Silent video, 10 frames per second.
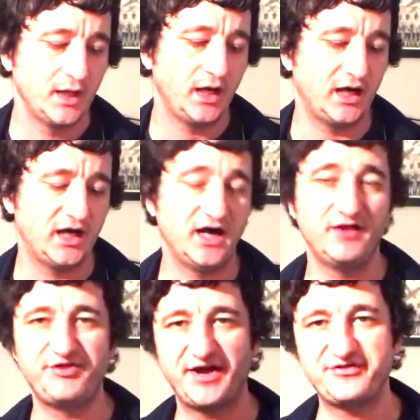
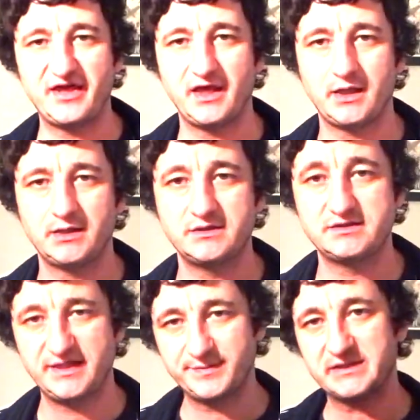that they
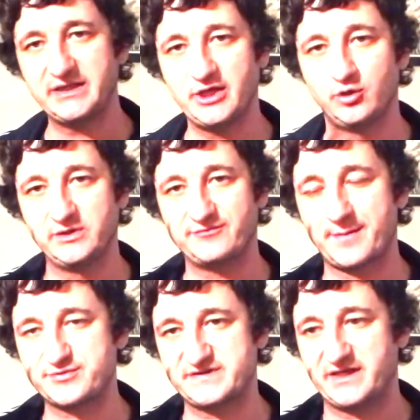typically only
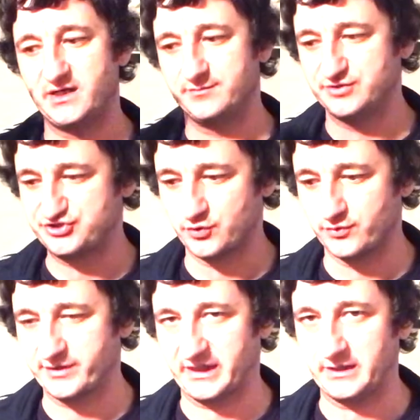represent a
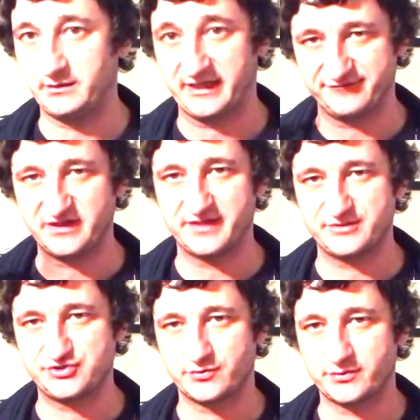majority, and if not a
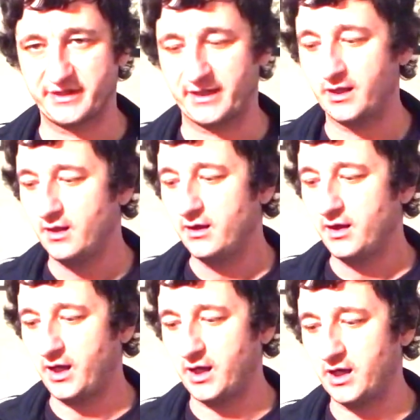majority,
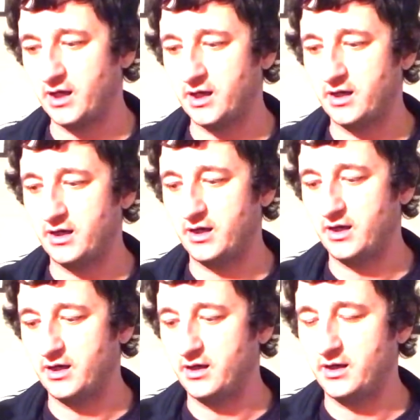a
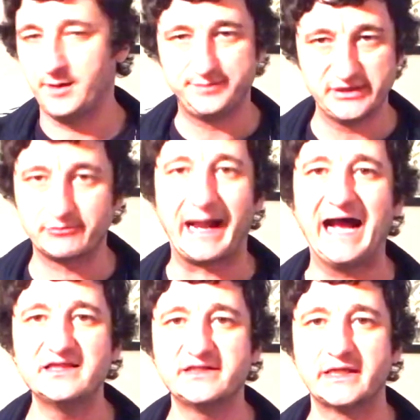
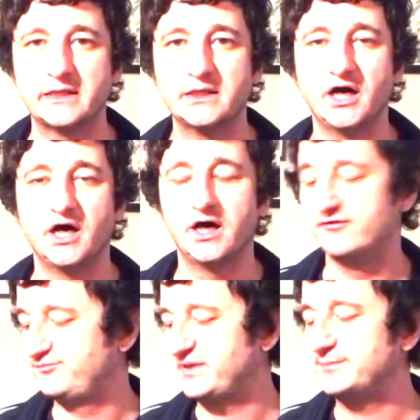plurality
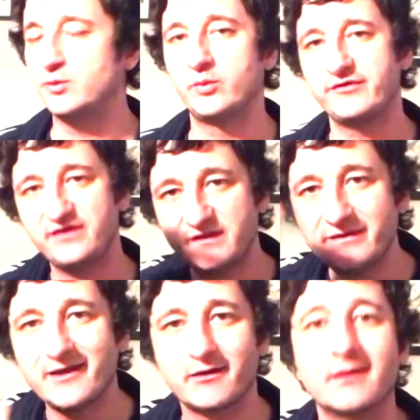of people within
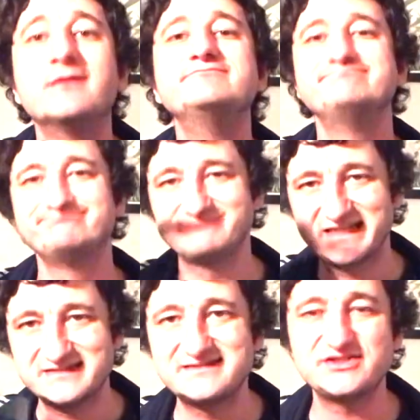their
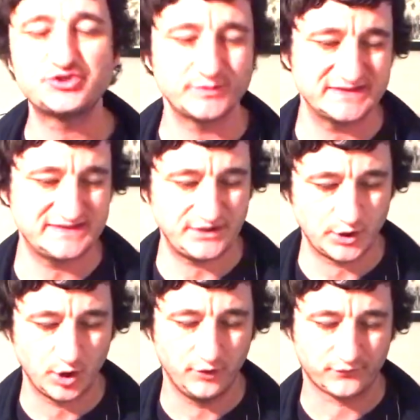
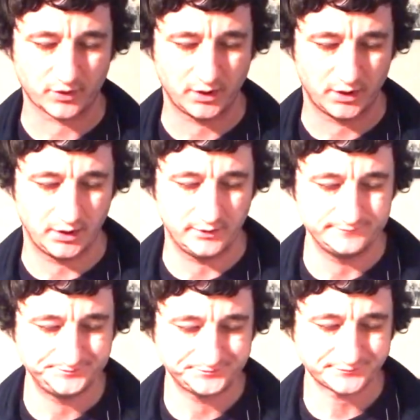constituency overall.
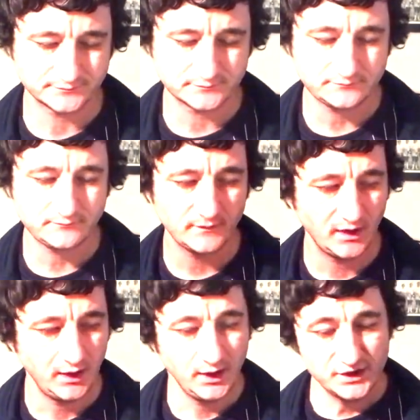
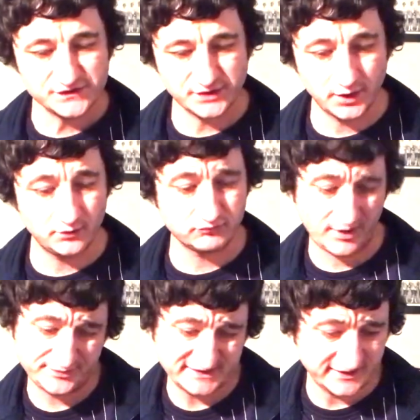So
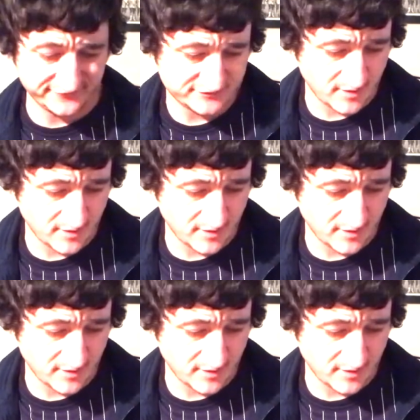representative